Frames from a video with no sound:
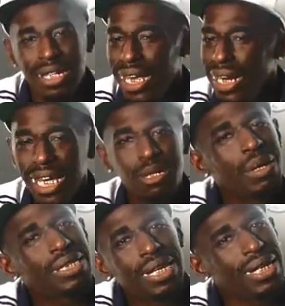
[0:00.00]
These niggas
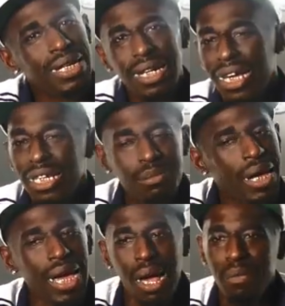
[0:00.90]
be tender dick, God
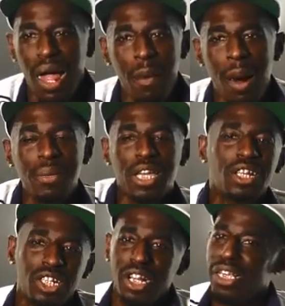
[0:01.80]
man. Damn, I'm, I'm gonna get
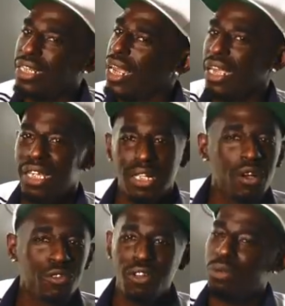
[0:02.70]
a shirt say,
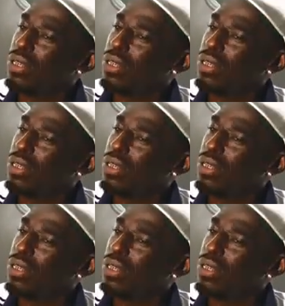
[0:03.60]
don't fuck